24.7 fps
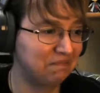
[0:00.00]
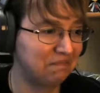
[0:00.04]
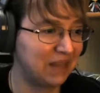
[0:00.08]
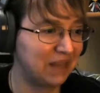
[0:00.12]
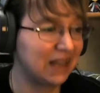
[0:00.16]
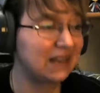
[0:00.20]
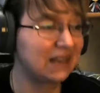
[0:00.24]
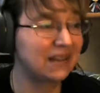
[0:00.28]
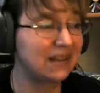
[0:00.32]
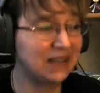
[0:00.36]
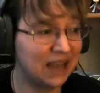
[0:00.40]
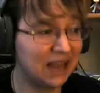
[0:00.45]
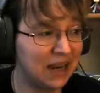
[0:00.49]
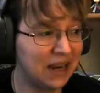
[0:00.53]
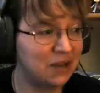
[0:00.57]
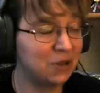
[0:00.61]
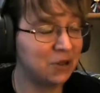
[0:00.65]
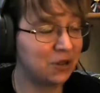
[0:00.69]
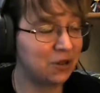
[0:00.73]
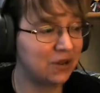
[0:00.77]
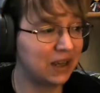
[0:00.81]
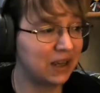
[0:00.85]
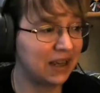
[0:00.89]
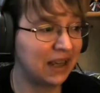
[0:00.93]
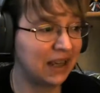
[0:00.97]
The
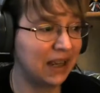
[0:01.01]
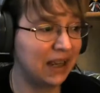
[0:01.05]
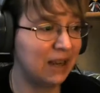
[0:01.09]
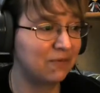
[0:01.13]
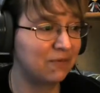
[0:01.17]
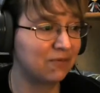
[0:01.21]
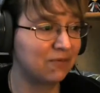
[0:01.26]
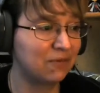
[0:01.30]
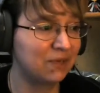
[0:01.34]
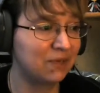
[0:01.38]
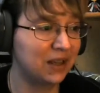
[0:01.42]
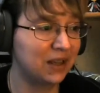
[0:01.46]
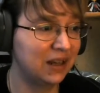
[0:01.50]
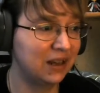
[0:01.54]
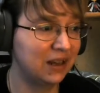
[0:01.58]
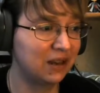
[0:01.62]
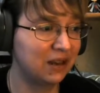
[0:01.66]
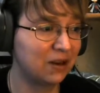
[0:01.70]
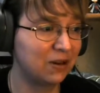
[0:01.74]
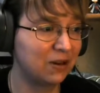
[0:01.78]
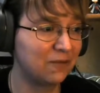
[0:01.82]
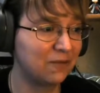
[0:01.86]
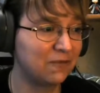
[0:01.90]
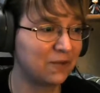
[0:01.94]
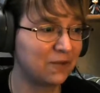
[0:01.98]
danger that came from getting
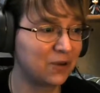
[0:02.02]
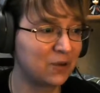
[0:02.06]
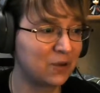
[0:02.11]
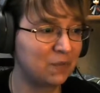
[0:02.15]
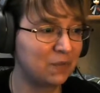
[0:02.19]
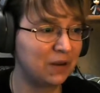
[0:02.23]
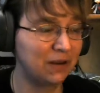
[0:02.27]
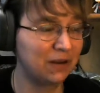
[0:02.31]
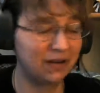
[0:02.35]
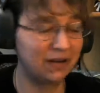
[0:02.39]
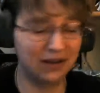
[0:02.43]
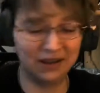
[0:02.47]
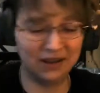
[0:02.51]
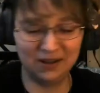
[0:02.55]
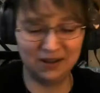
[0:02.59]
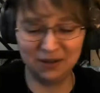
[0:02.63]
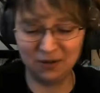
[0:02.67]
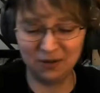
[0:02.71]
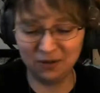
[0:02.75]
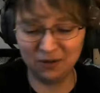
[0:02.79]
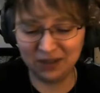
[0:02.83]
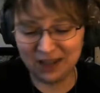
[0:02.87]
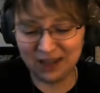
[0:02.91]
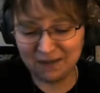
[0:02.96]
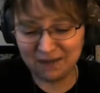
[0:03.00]
her first period.
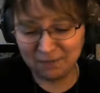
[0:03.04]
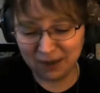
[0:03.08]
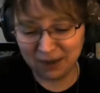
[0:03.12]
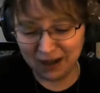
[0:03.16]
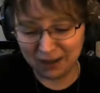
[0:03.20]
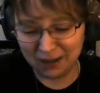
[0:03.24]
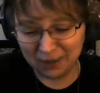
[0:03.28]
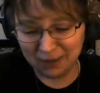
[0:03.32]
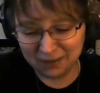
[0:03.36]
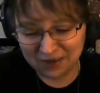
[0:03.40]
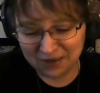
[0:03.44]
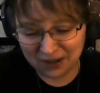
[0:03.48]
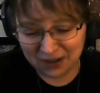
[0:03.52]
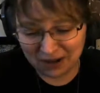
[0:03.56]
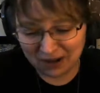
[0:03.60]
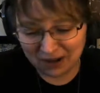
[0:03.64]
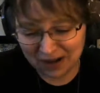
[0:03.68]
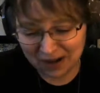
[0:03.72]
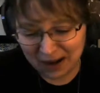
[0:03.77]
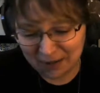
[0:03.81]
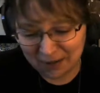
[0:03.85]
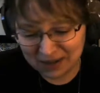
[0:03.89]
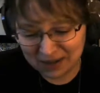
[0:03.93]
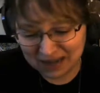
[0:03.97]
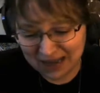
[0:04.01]
Don't leave, Bob. I'm sorry
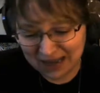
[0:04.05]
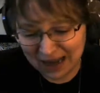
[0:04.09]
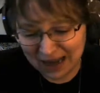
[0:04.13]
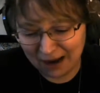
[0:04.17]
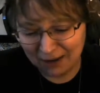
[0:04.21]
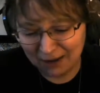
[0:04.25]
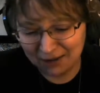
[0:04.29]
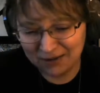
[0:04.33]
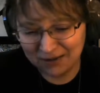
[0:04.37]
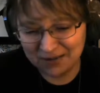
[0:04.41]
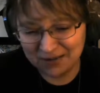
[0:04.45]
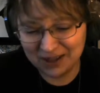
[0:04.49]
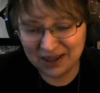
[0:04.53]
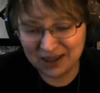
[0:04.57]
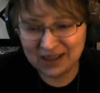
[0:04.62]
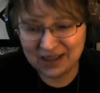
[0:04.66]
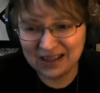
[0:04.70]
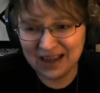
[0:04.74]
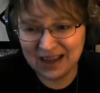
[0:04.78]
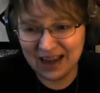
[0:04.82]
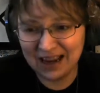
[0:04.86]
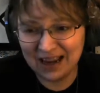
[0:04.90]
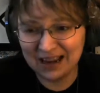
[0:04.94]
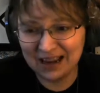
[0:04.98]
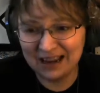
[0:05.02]
I was loud. Just
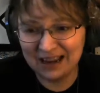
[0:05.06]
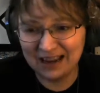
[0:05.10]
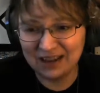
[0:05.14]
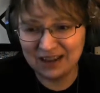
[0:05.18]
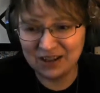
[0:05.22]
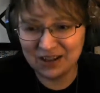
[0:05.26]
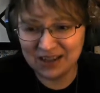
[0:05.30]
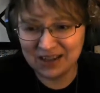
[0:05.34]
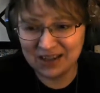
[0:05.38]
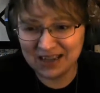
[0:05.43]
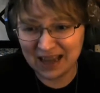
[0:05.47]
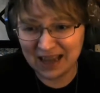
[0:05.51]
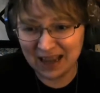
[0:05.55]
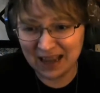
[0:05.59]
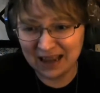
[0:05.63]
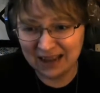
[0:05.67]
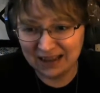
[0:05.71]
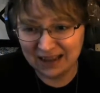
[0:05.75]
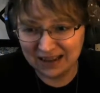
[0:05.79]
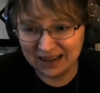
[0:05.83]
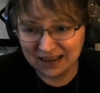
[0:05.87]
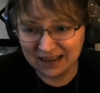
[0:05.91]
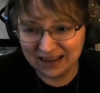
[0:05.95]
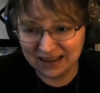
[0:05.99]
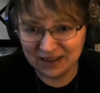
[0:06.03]
stay. Just stay.
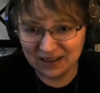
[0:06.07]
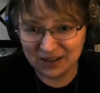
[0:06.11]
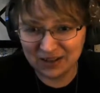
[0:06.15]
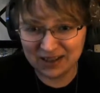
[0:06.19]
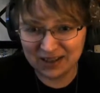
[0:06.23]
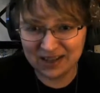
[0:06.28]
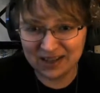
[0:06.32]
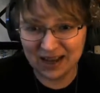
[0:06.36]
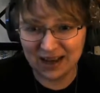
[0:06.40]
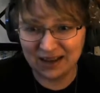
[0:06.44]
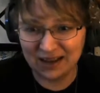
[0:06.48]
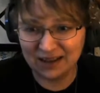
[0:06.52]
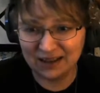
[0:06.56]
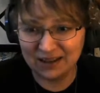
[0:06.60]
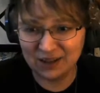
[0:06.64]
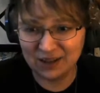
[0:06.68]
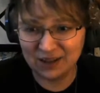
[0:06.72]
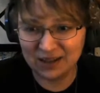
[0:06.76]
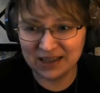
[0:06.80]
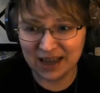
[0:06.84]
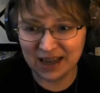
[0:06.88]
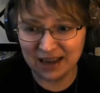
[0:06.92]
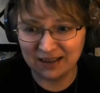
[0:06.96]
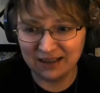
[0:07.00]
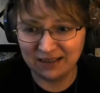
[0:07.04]
Just stay.
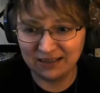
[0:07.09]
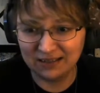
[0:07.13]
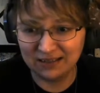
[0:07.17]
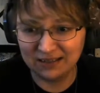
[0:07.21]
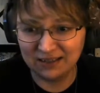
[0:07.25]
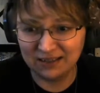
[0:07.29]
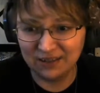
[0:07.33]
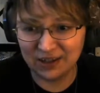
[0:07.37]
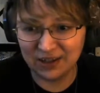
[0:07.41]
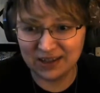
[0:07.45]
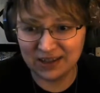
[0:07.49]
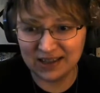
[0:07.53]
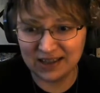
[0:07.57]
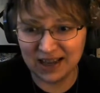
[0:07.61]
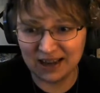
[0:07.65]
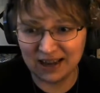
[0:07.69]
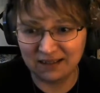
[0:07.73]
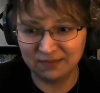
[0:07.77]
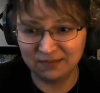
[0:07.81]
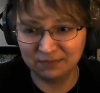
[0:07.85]
Just stay. Just stay.